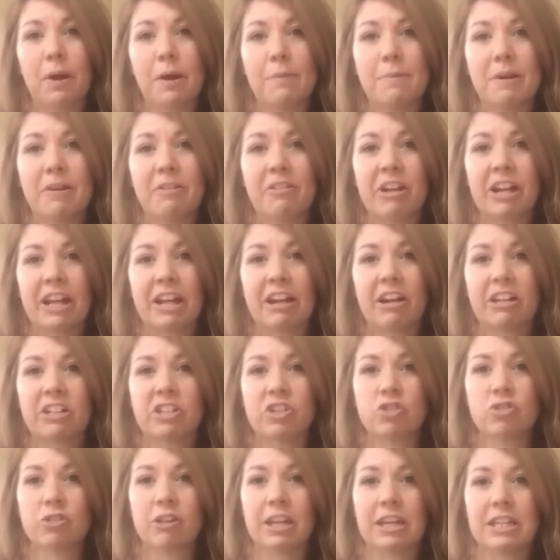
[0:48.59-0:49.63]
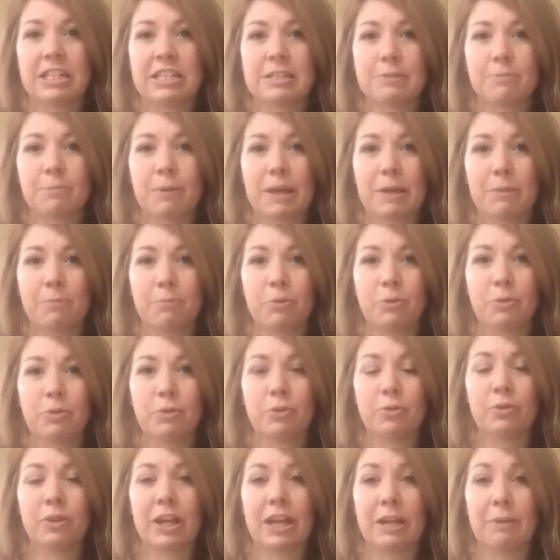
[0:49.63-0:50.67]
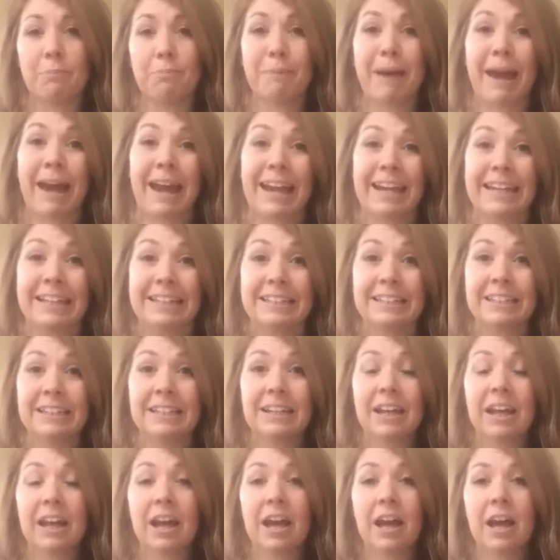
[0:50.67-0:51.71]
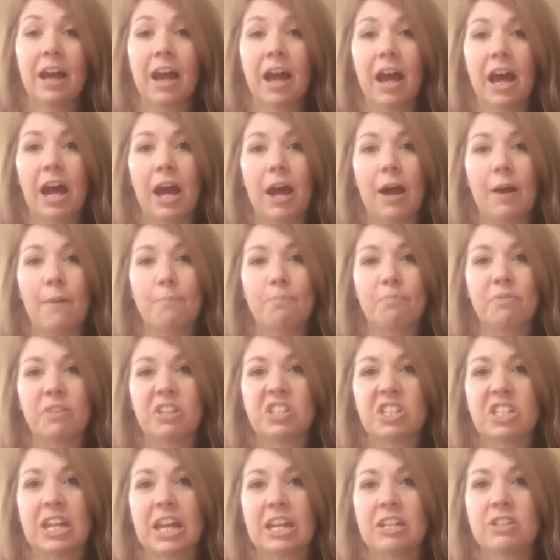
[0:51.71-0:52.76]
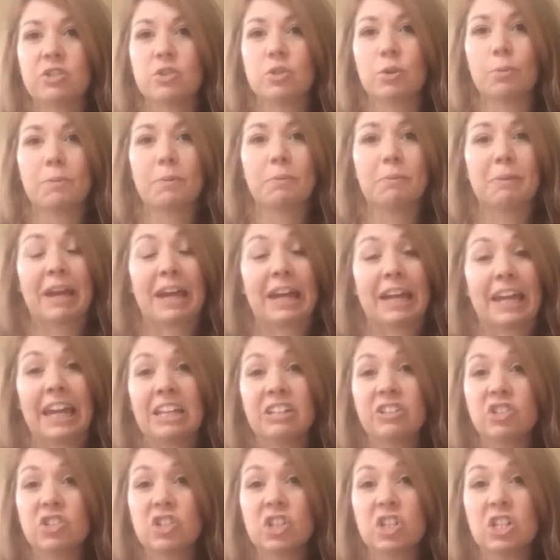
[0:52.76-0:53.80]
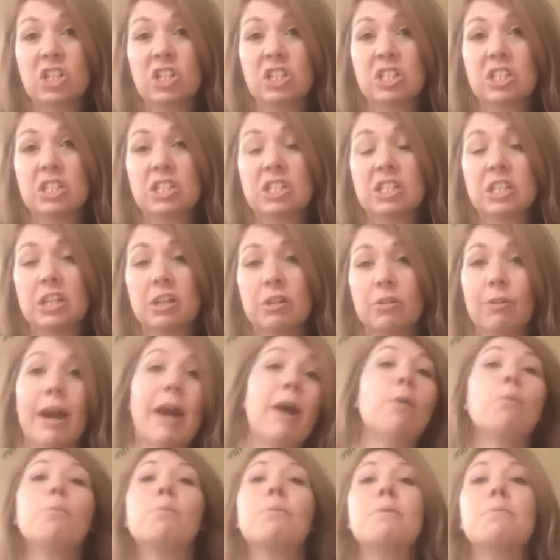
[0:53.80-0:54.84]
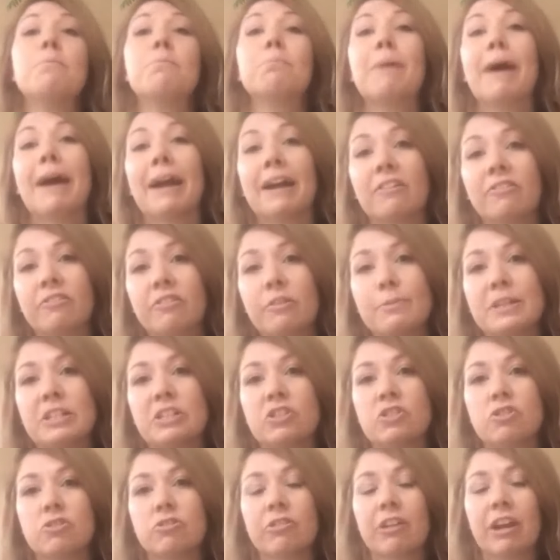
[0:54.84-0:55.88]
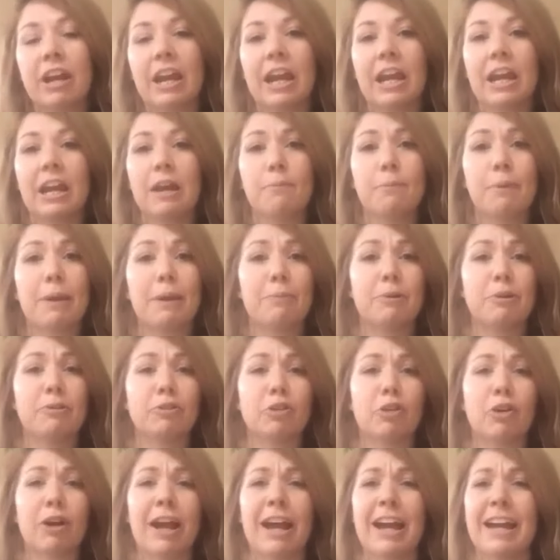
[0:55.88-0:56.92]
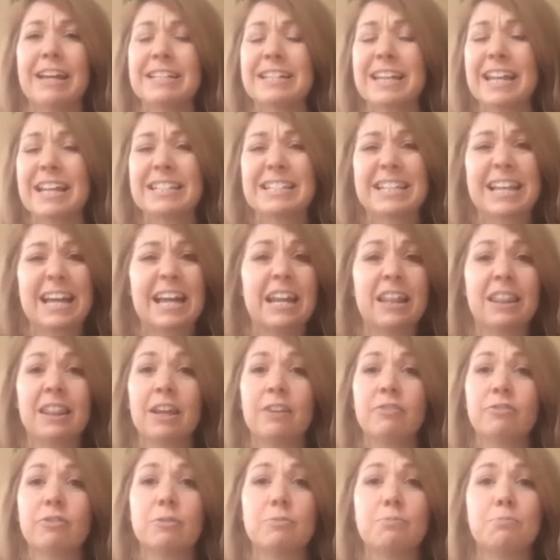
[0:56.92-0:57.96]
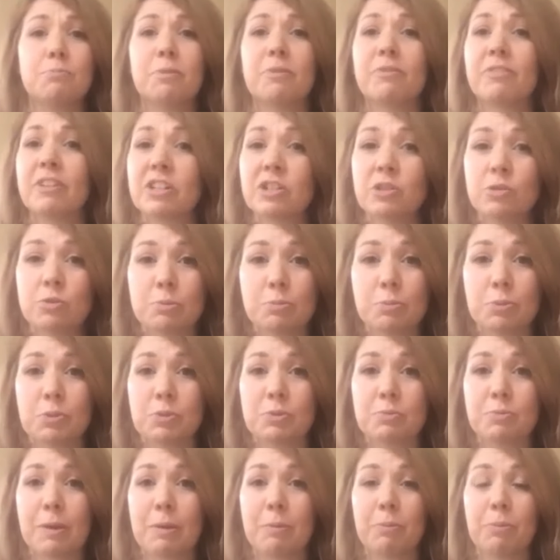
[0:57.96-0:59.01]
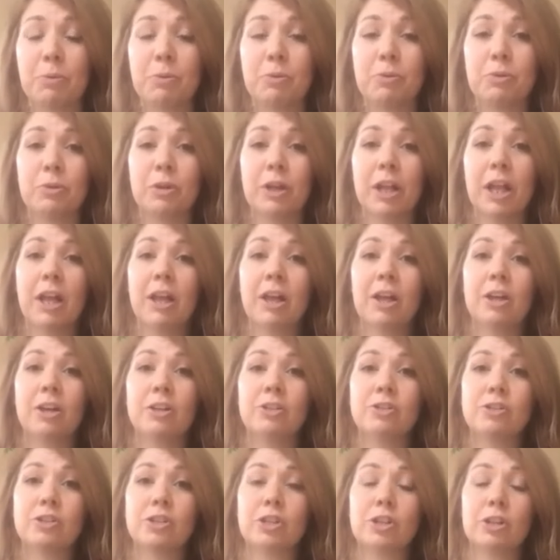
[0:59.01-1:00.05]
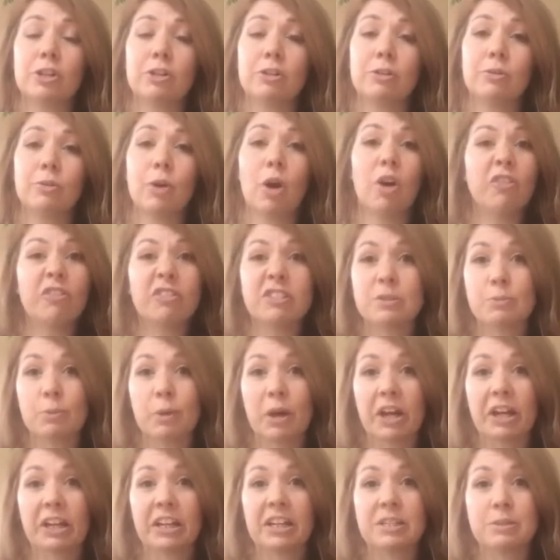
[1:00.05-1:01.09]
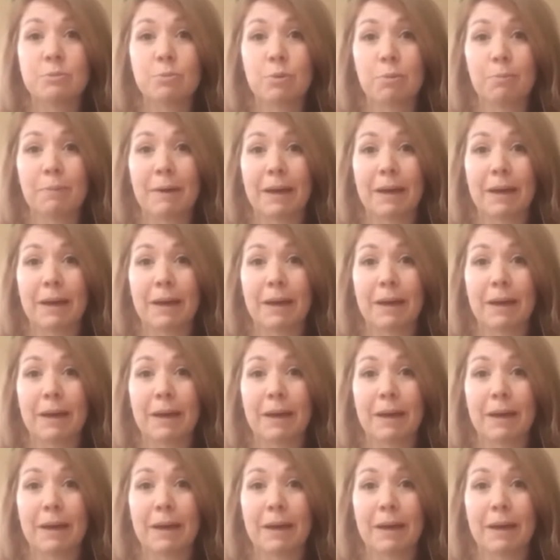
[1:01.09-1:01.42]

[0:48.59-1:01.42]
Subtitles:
Primarily I treat people in pain to stop them getting injured, to help them back from injury, people who've got headaches, anything from professional sports people to office workers with